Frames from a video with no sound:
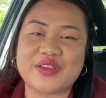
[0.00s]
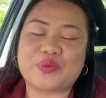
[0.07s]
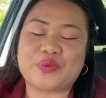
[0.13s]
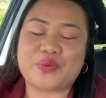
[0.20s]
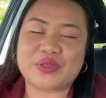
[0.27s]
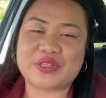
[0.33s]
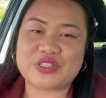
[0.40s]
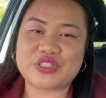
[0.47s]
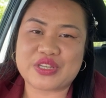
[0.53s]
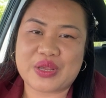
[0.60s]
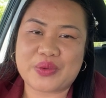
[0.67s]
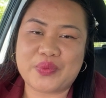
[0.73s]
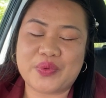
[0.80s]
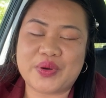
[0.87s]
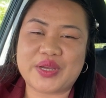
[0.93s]
with the
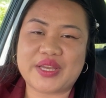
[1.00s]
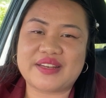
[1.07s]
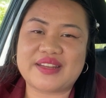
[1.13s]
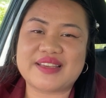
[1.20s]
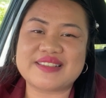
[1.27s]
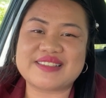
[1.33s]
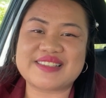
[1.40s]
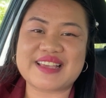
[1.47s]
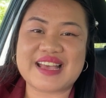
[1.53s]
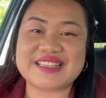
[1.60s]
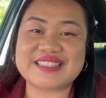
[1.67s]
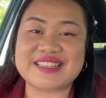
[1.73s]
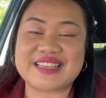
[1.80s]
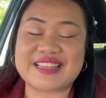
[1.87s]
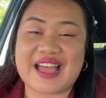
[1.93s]
J1 says
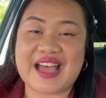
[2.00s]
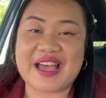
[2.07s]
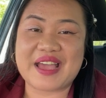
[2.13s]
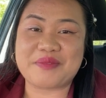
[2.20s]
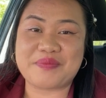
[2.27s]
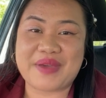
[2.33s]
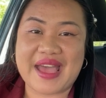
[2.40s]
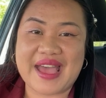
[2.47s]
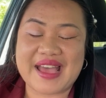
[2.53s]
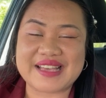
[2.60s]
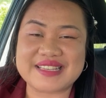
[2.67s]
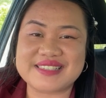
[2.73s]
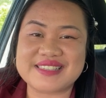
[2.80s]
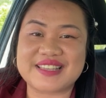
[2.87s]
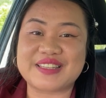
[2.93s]
that I
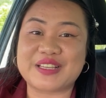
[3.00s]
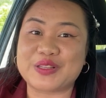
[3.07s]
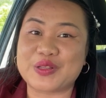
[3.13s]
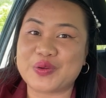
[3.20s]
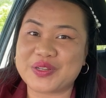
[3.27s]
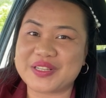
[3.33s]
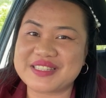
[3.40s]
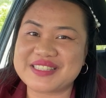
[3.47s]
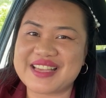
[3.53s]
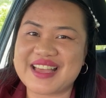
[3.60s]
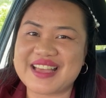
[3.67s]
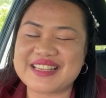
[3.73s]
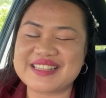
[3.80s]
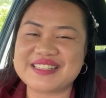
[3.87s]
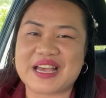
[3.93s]
passed the local test,